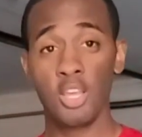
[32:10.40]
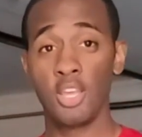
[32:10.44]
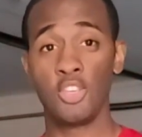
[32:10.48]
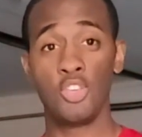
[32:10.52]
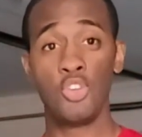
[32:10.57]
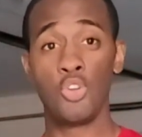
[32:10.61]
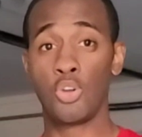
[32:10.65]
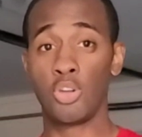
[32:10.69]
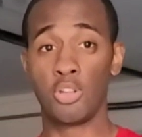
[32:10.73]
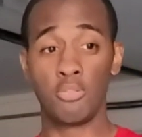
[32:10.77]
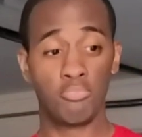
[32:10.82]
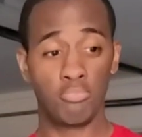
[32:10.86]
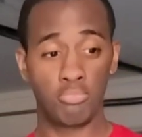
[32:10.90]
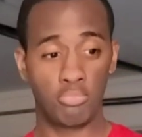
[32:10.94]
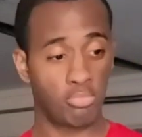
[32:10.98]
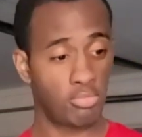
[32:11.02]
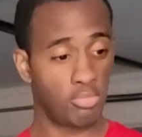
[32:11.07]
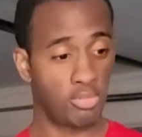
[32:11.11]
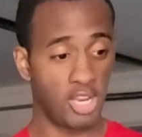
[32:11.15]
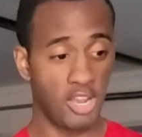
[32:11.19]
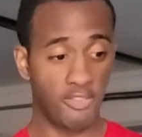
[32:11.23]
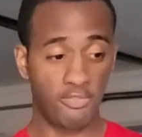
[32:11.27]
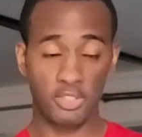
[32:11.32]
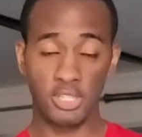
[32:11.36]
you can
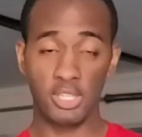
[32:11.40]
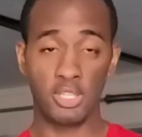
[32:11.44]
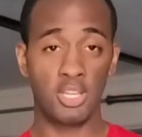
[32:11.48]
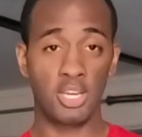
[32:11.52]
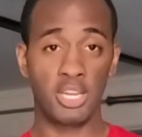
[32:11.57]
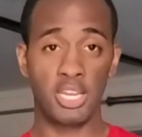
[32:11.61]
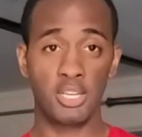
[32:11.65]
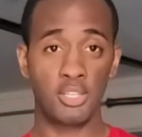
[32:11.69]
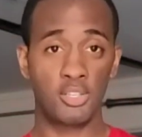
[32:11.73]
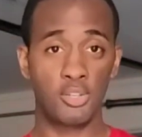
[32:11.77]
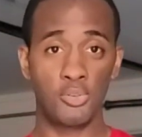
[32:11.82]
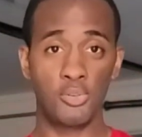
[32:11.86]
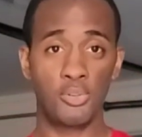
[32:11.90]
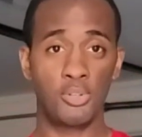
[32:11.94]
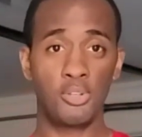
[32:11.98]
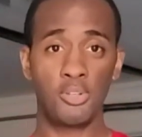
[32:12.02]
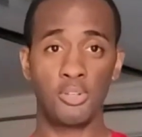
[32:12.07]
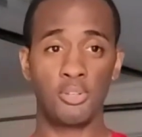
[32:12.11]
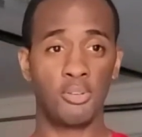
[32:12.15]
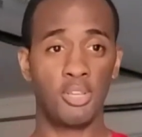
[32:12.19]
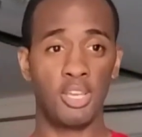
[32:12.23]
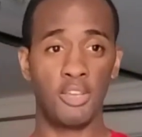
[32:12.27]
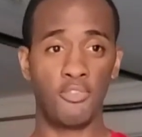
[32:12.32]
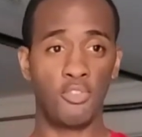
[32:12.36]
definitely look into
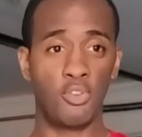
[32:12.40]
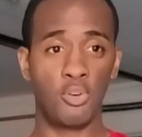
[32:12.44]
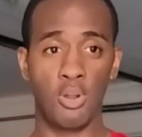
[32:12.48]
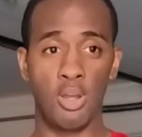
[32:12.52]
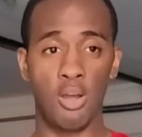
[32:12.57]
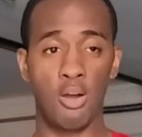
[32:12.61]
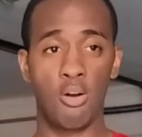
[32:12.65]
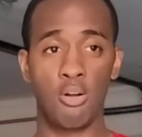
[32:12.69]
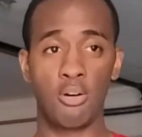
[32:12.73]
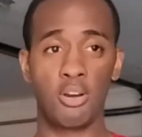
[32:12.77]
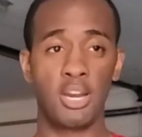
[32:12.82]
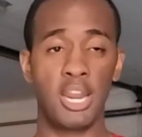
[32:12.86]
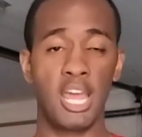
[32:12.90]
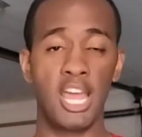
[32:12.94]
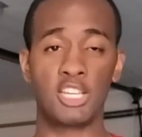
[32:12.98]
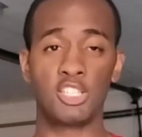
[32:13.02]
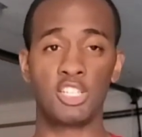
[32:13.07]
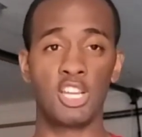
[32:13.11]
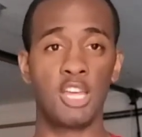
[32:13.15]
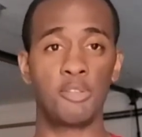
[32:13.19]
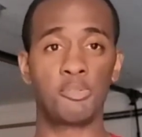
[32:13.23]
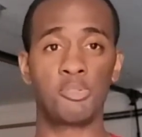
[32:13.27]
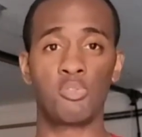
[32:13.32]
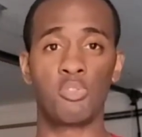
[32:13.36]
it if you're on a
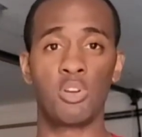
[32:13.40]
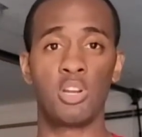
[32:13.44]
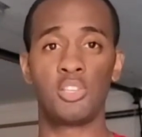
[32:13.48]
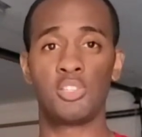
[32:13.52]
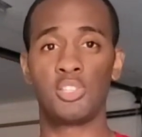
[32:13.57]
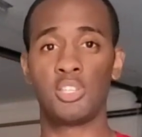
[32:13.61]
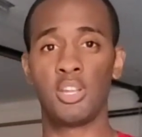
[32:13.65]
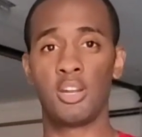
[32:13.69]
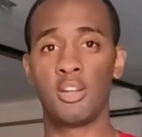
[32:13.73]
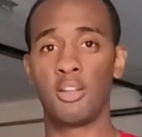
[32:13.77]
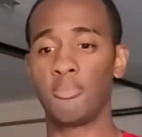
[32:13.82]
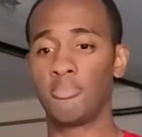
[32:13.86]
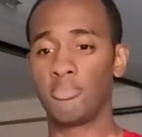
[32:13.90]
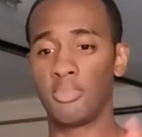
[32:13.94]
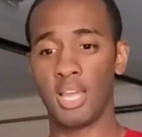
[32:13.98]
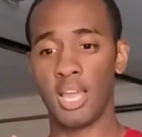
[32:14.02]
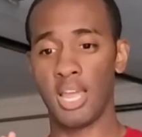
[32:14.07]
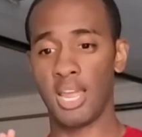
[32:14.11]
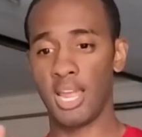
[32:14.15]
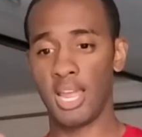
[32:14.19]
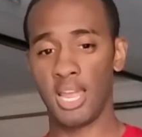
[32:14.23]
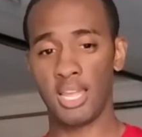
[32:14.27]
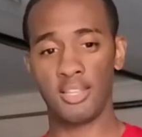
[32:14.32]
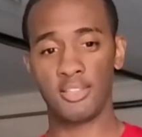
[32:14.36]
naturally aspirated setup.
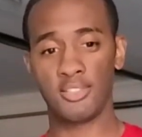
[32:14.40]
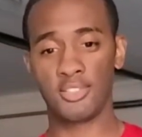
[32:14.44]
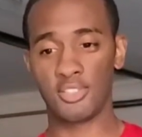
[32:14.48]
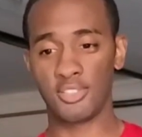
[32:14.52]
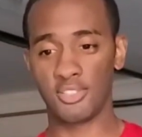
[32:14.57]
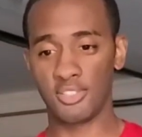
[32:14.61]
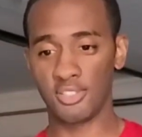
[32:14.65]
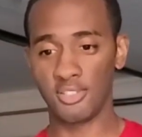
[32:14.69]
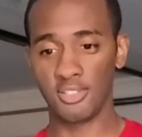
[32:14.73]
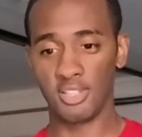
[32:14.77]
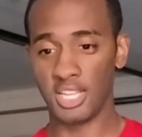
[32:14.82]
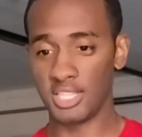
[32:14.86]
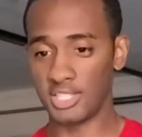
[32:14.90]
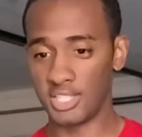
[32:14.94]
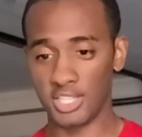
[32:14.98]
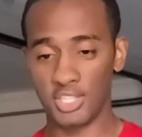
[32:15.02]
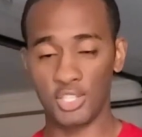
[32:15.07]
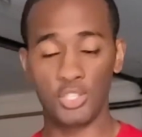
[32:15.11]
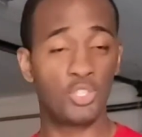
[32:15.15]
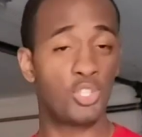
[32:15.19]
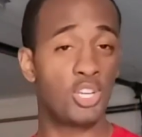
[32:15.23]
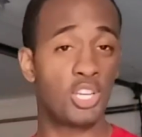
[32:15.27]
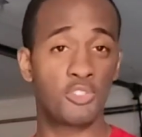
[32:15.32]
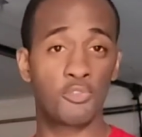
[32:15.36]
Hey, this
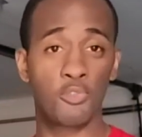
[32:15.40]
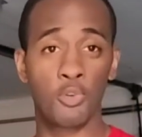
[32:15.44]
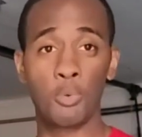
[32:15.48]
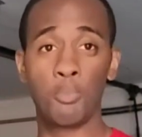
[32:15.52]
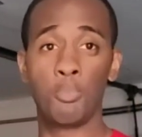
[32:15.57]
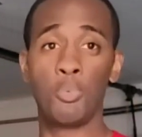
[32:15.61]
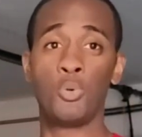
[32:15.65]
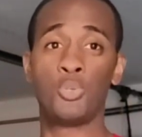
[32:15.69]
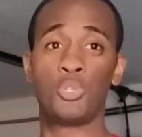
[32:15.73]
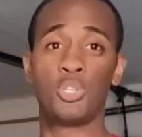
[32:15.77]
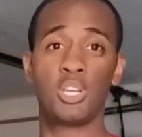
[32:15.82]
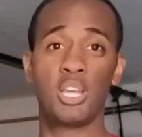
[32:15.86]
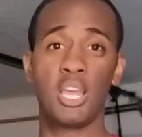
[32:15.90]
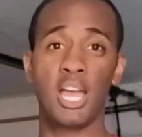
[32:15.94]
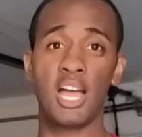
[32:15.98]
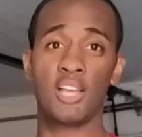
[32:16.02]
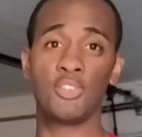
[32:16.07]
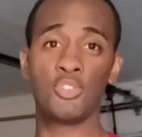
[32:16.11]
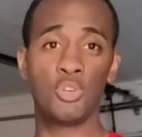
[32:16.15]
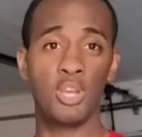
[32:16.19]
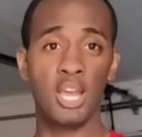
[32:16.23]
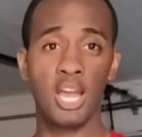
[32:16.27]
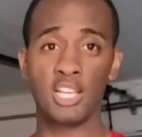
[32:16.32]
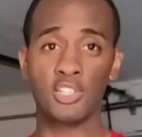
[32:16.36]
isn't just for the boosted
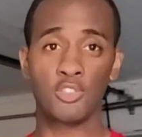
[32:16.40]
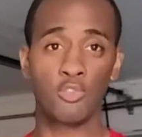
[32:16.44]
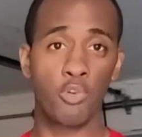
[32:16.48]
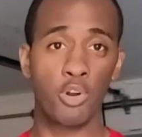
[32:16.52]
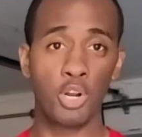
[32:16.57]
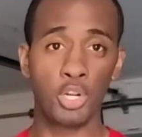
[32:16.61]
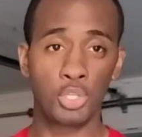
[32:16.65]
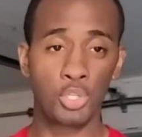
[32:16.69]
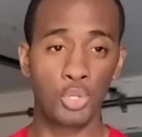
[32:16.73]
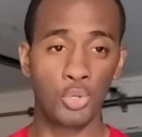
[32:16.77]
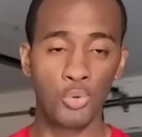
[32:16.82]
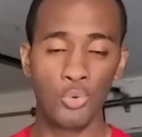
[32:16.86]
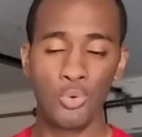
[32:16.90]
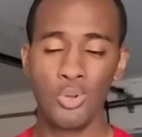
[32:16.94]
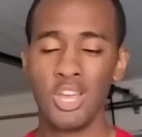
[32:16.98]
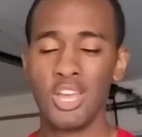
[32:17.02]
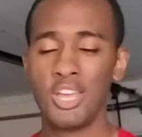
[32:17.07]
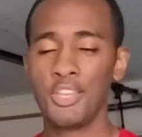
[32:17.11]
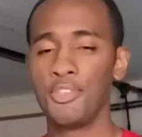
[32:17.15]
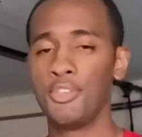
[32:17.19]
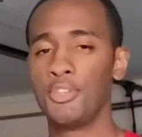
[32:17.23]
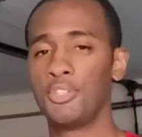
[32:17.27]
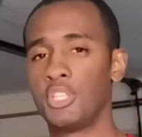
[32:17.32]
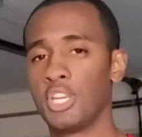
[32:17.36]
guys. You guys run it too.
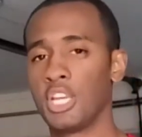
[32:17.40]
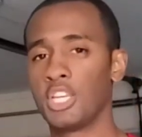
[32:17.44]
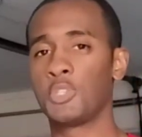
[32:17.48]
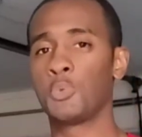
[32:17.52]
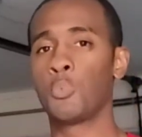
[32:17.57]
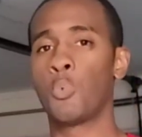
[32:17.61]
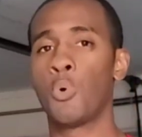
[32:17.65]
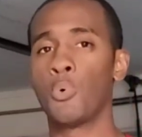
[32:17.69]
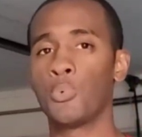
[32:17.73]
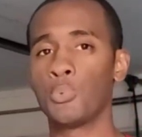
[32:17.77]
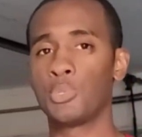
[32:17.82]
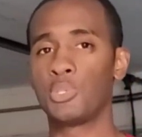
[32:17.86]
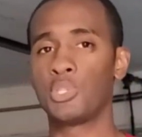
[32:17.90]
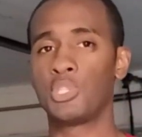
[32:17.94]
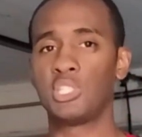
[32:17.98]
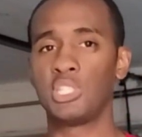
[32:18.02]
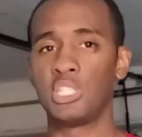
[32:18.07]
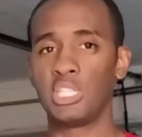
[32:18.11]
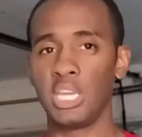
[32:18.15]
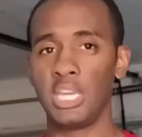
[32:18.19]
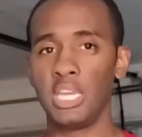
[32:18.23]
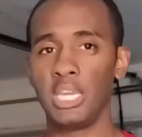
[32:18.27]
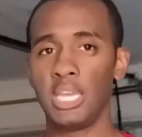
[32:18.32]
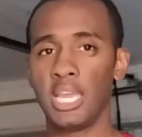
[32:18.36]
You just won't
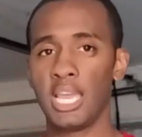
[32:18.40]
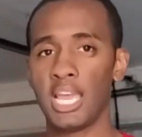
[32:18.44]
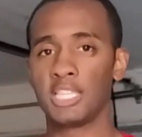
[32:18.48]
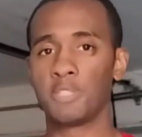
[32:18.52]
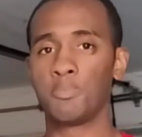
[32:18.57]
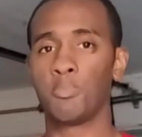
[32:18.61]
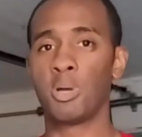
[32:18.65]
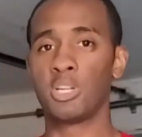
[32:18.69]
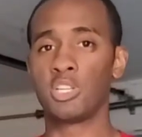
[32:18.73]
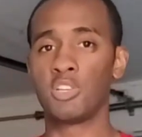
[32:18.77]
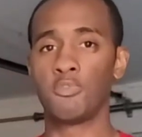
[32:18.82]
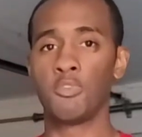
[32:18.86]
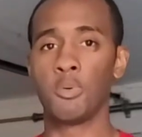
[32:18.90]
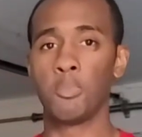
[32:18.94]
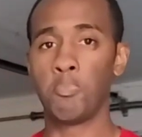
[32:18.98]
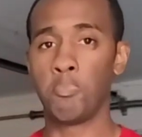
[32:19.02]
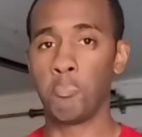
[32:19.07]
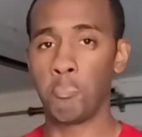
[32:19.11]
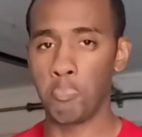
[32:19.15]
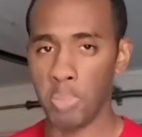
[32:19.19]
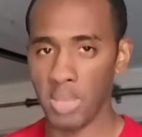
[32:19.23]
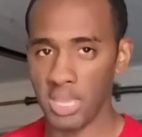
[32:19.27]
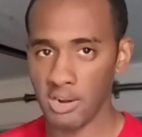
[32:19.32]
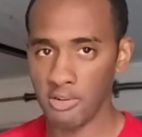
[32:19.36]
see as much of a
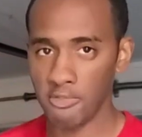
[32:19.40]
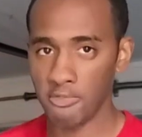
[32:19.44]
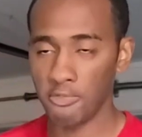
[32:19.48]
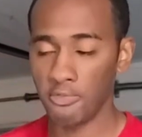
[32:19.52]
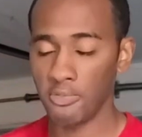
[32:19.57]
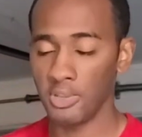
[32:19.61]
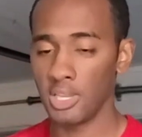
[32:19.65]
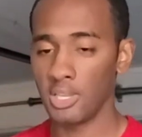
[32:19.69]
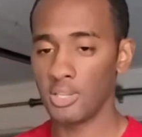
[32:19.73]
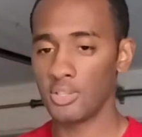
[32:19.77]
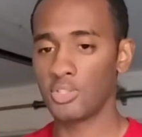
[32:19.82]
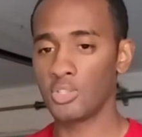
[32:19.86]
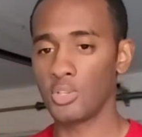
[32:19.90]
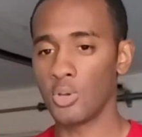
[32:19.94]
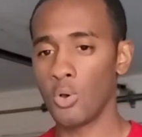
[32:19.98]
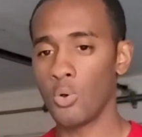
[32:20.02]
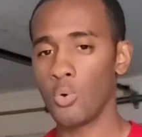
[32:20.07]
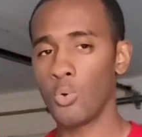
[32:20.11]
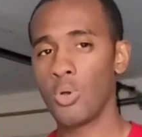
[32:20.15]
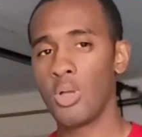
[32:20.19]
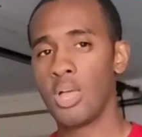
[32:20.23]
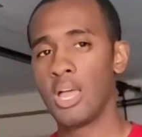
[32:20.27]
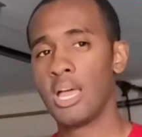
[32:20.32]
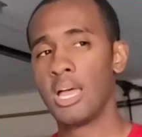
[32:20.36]
benefit.
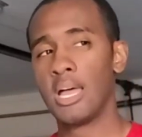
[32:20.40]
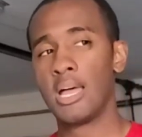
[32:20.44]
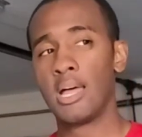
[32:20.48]
So